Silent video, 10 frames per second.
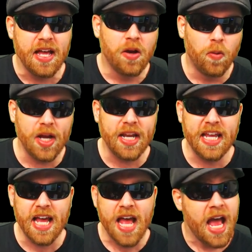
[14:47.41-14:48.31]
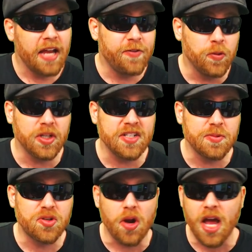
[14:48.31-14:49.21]
one here, and if you want to
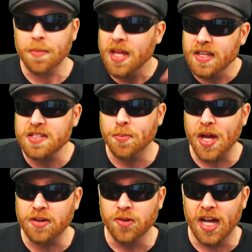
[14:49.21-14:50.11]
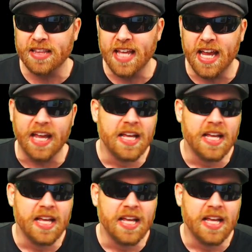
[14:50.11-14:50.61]
subscribe, there's a button right there.